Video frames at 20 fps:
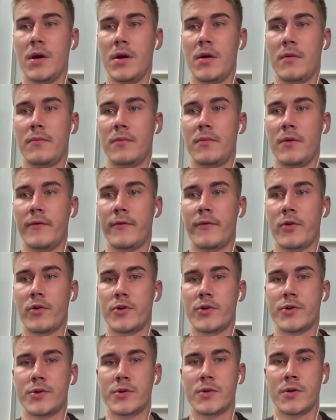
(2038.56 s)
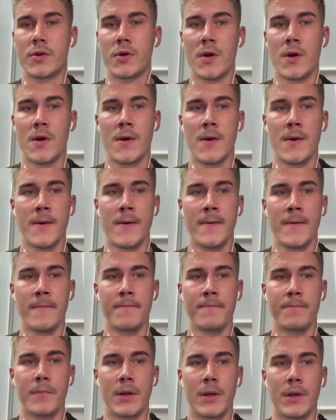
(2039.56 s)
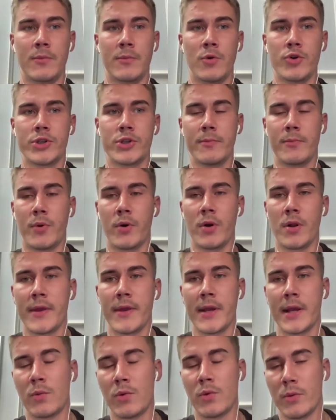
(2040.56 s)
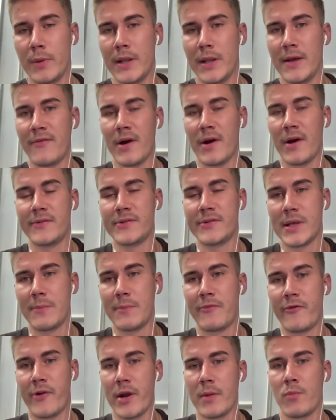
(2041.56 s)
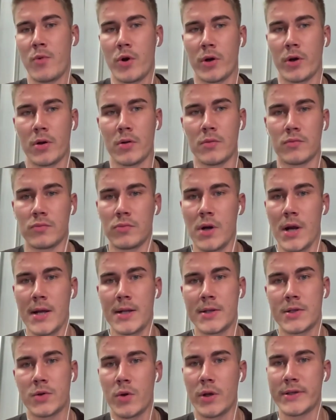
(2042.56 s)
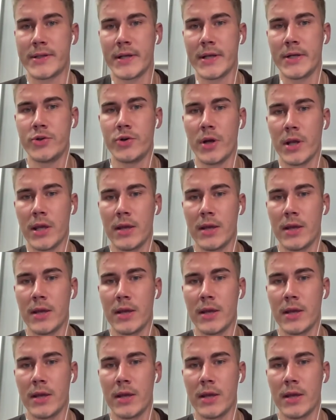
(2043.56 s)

yeah, of course. But the most important thing would be the 5-step framework, right? So I'll send